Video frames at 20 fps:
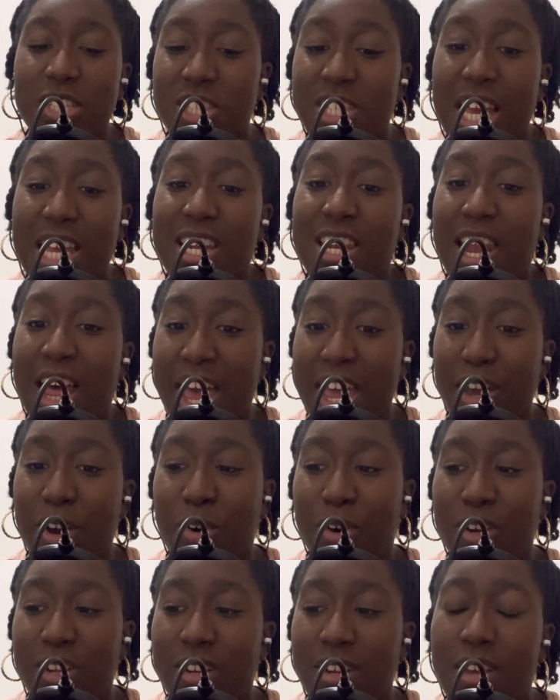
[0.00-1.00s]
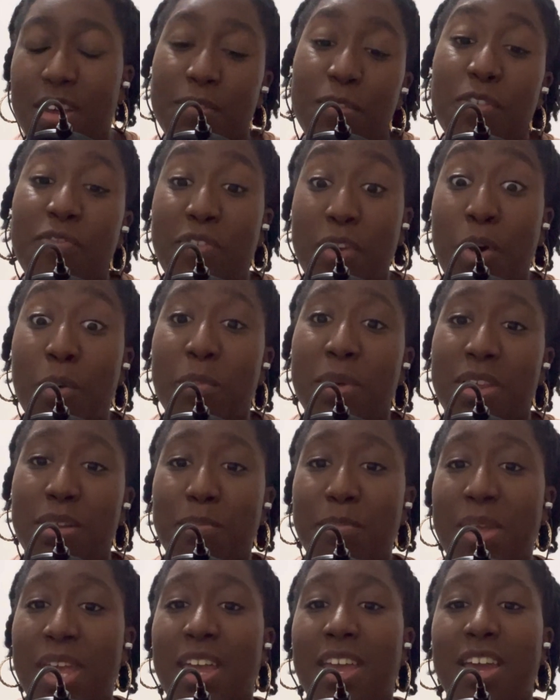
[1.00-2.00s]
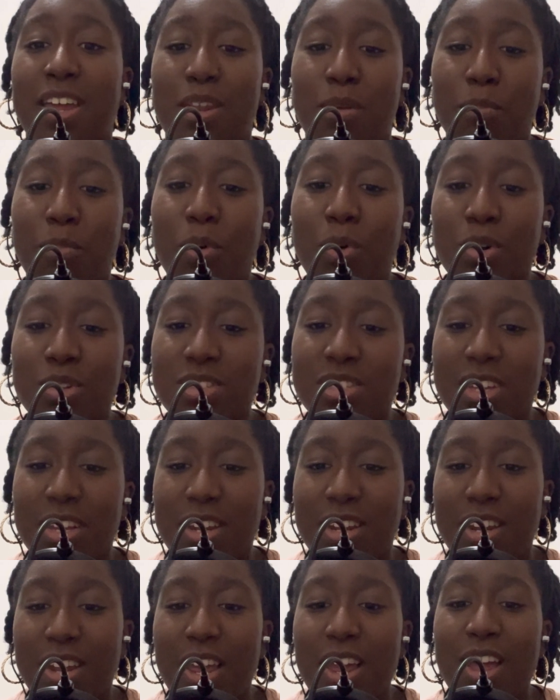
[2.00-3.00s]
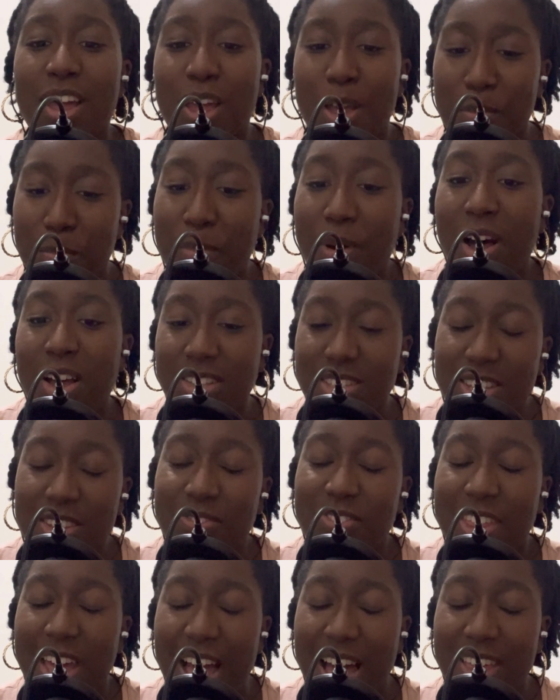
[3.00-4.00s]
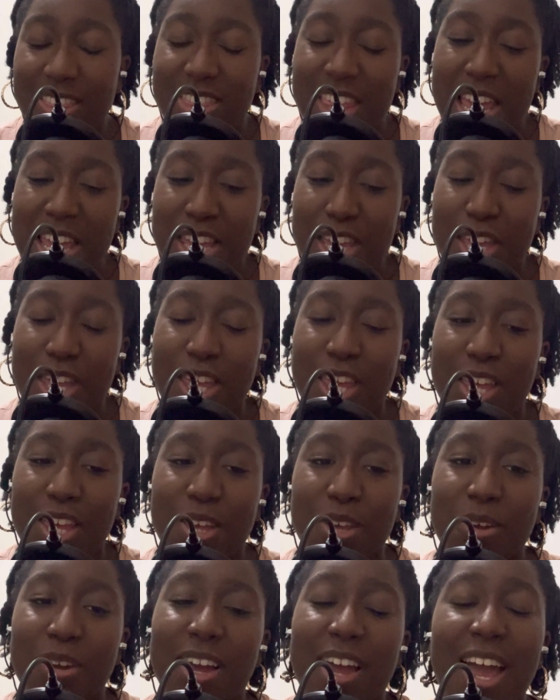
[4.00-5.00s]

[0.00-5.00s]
shed light on fulfillment being an important part of that. Thank you.